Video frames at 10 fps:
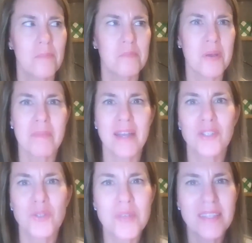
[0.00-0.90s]
But by
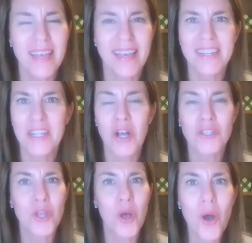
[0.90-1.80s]
doing that, it
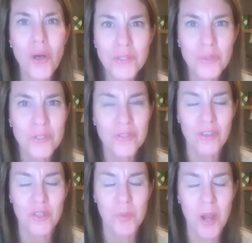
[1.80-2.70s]
caused all sorts of
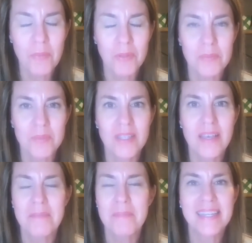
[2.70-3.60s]
other problems
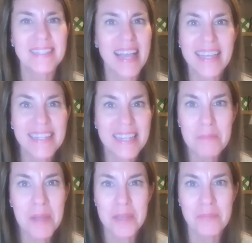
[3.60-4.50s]
because I need
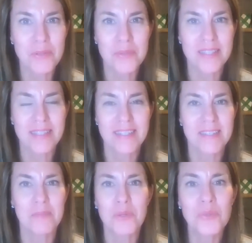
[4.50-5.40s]
my immune
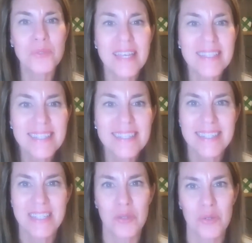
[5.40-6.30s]
system. Who doesn't
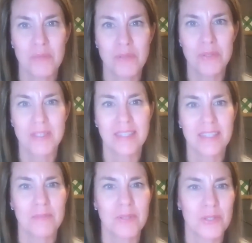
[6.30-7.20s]
need their immune
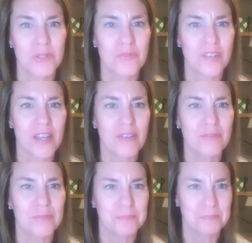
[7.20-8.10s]
system to survive?